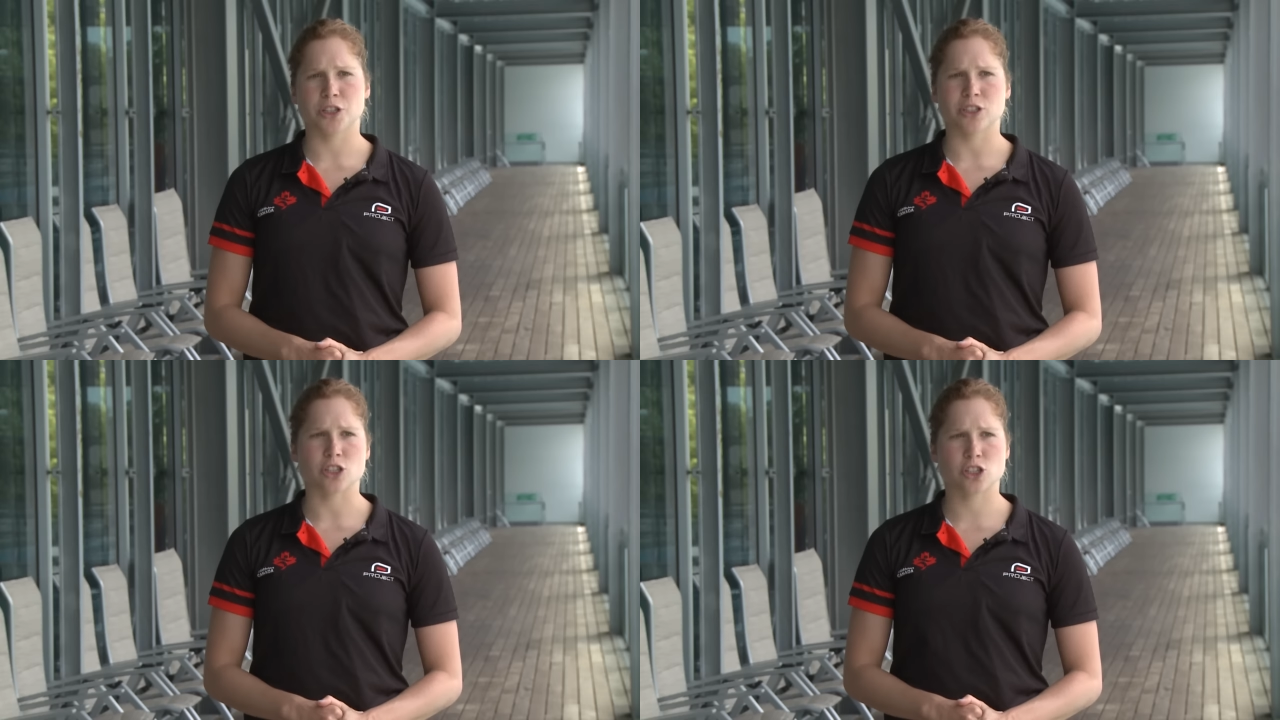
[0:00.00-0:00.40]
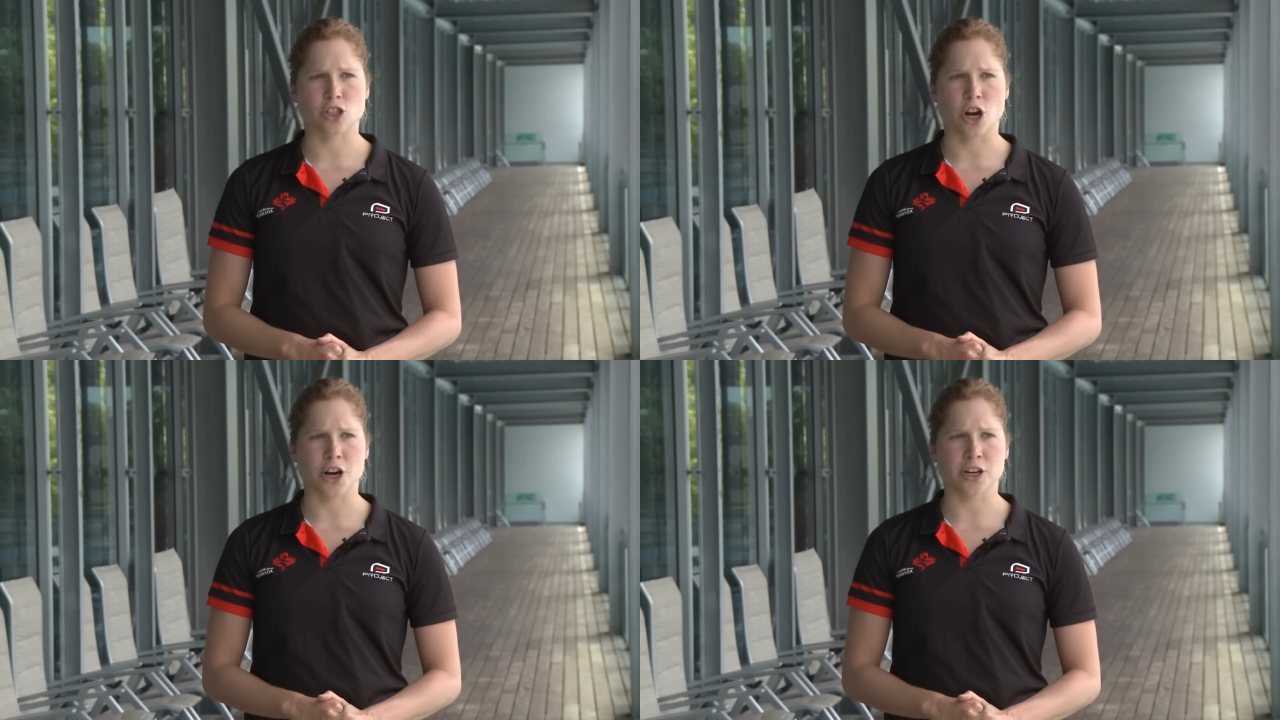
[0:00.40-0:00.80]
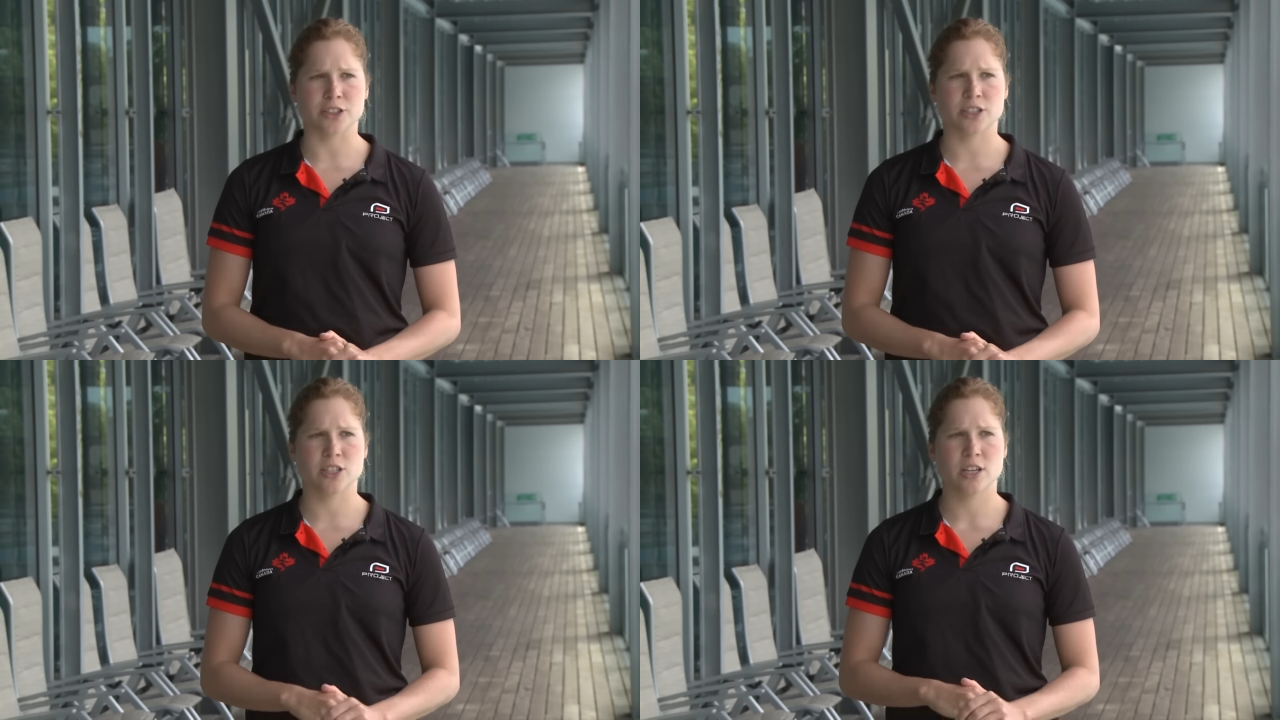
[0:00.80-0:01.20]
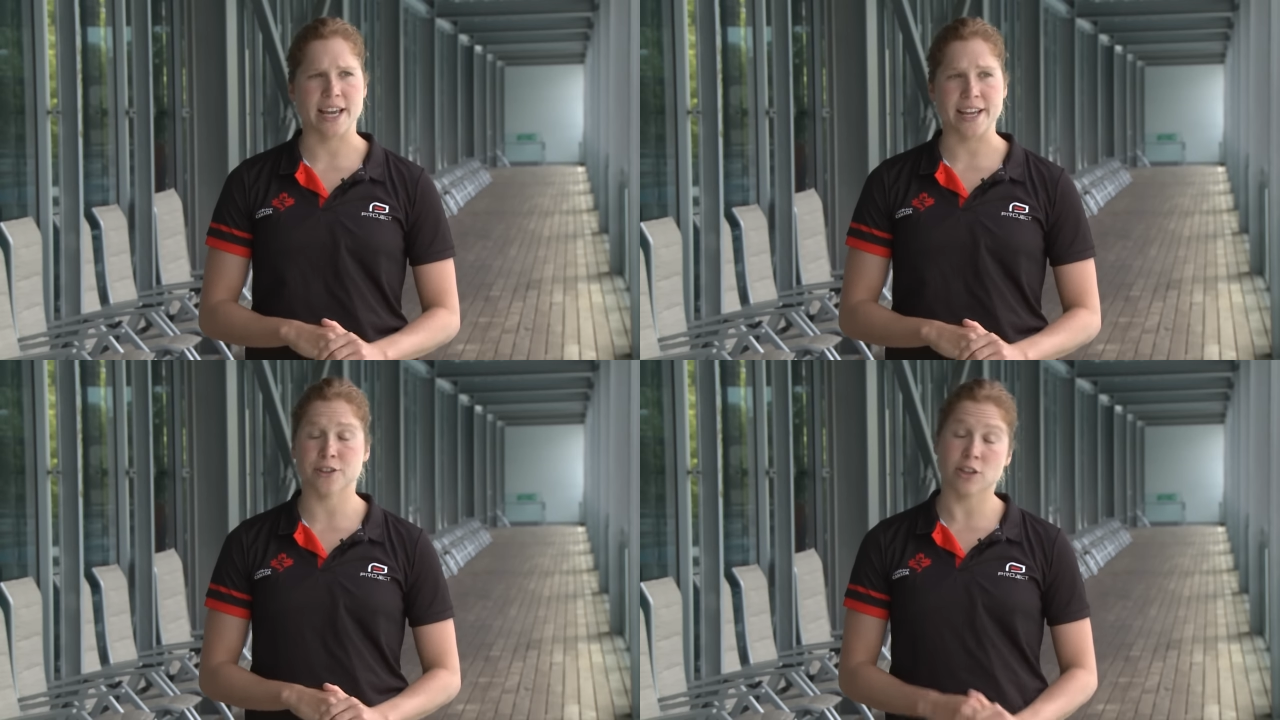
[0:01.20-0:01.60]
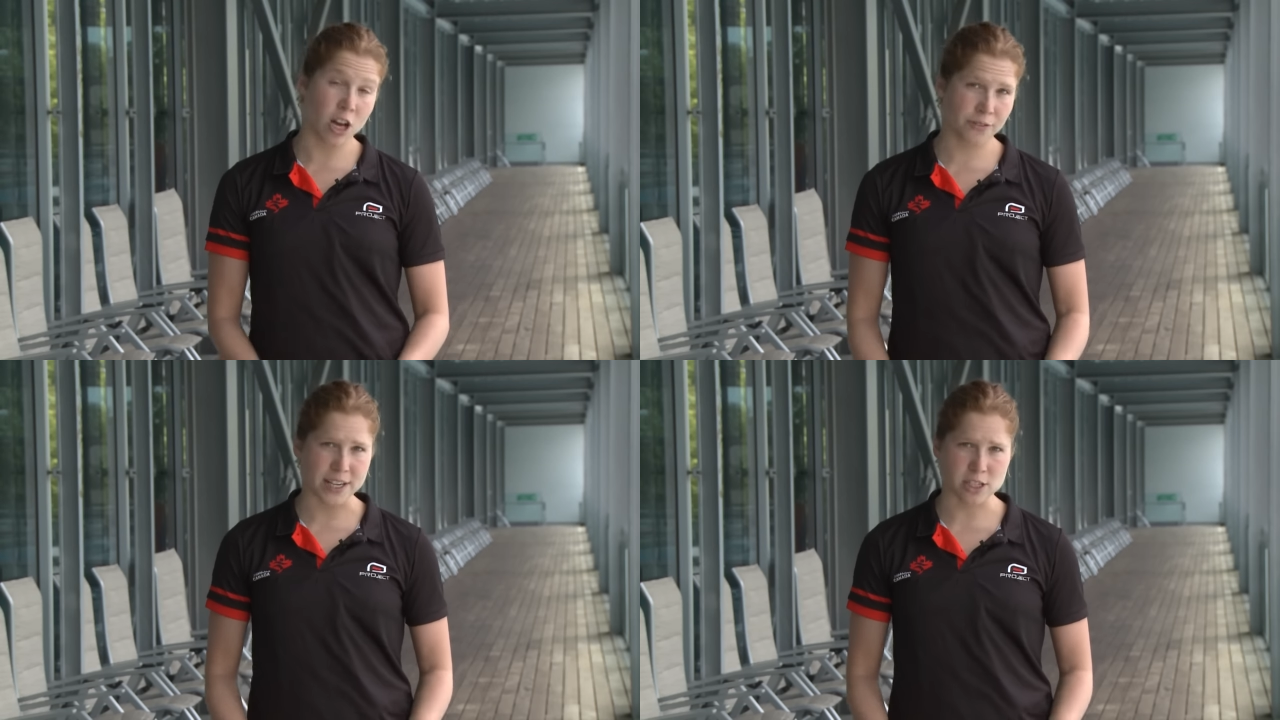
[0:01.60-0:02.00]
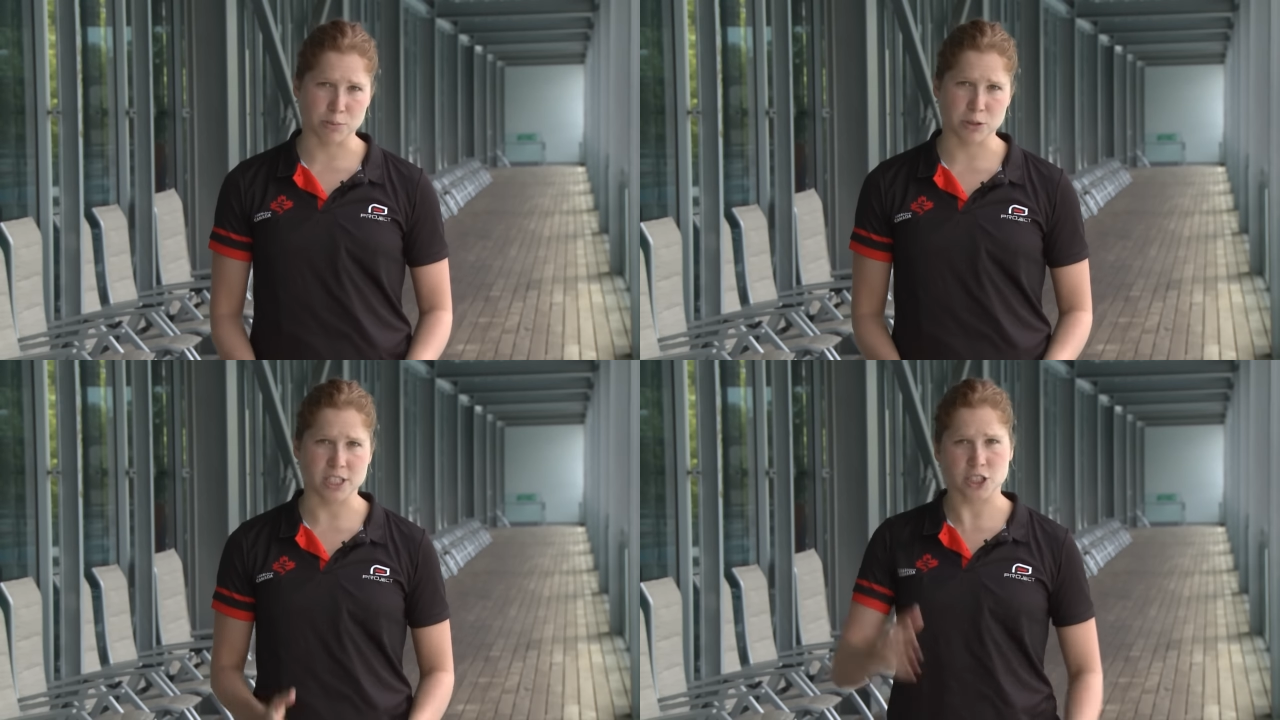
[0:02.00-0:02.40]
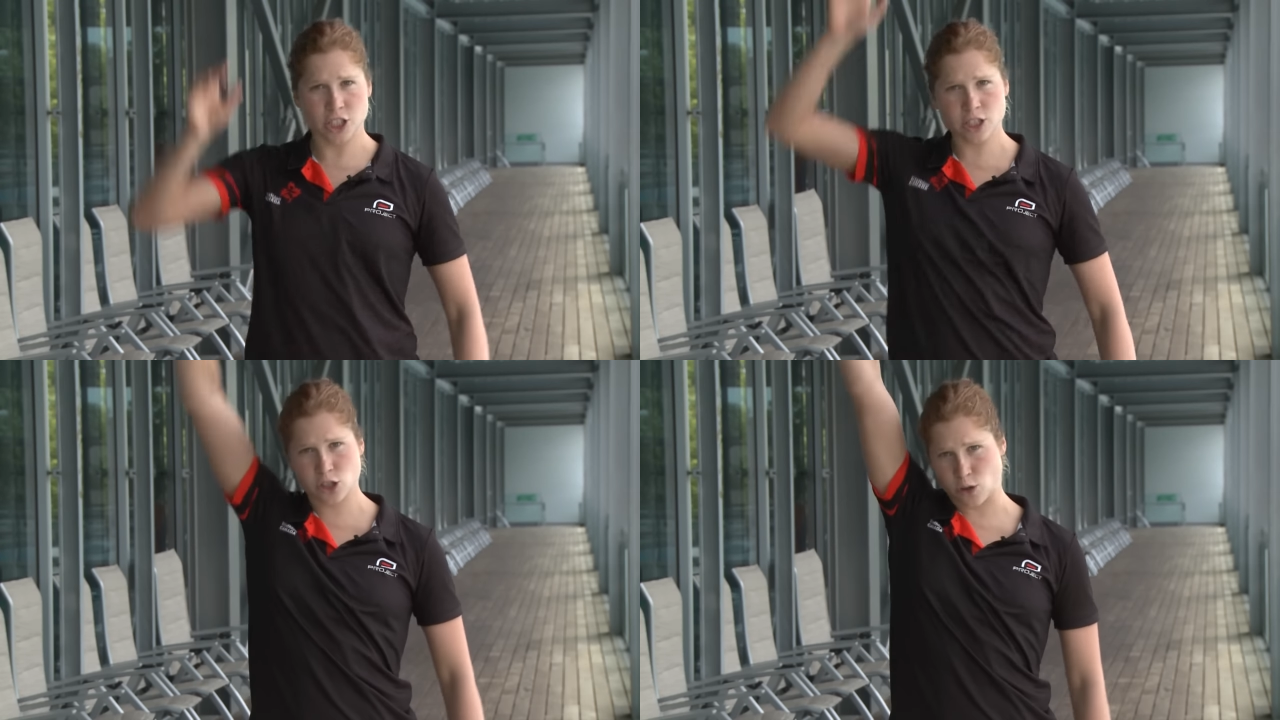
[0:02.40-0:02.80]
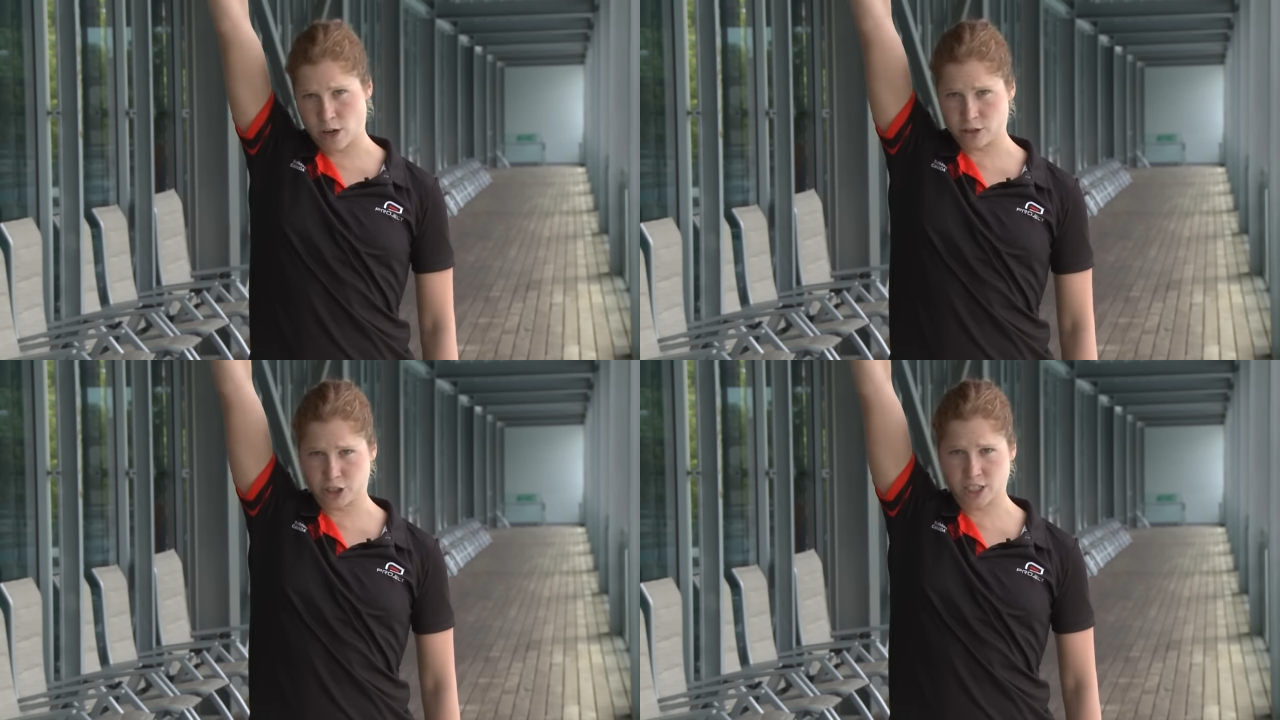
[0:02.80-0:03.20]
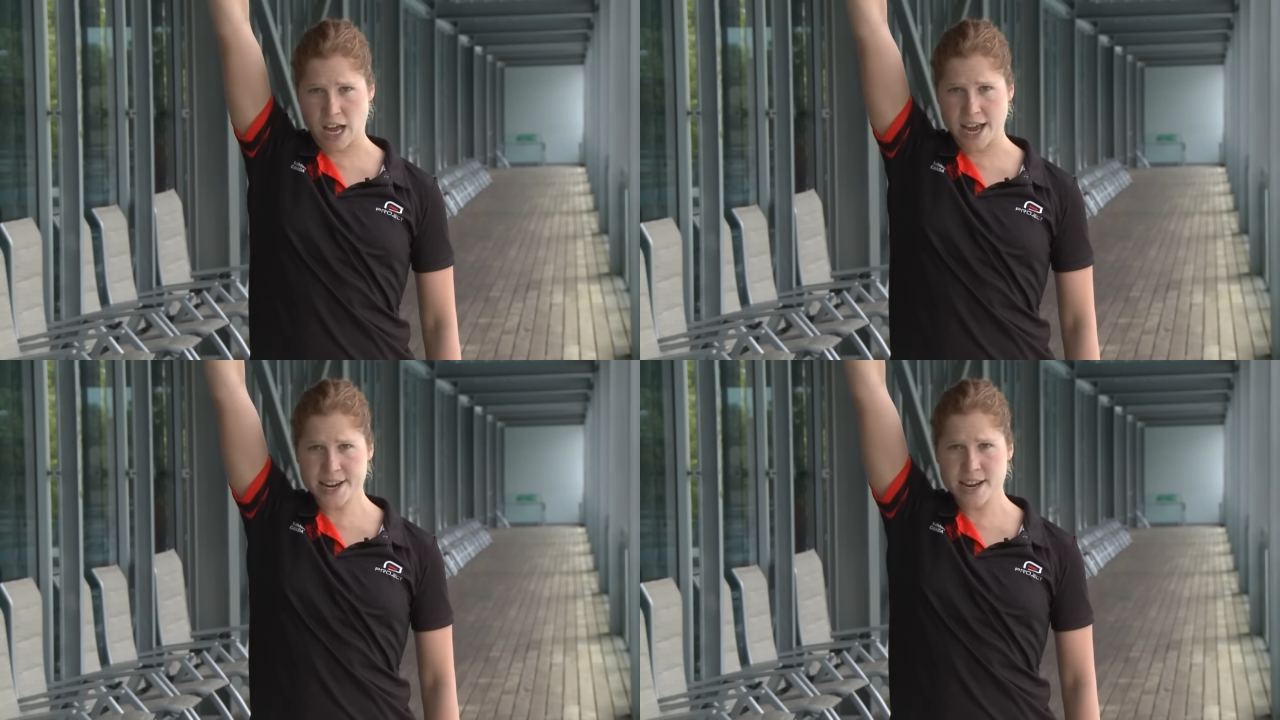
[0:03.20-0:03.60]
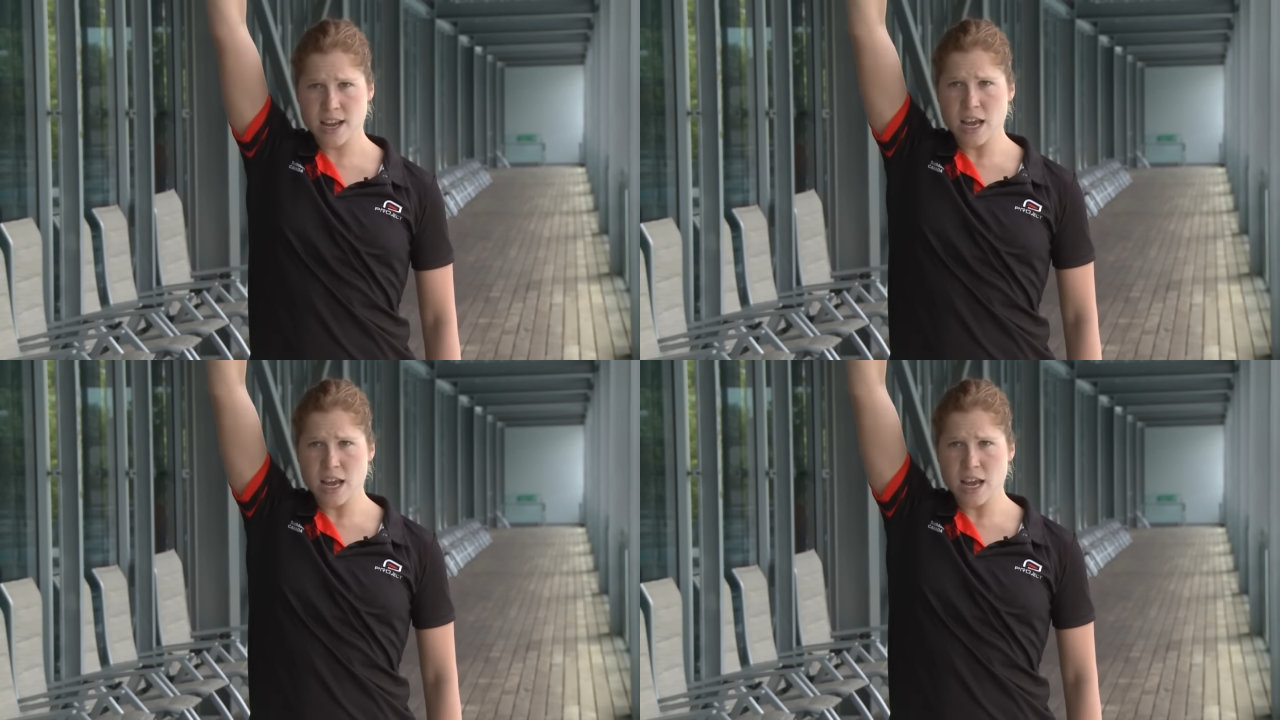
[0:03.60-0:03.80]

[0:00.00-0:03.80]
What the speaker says: gonna start in the long vessel position, so on our side,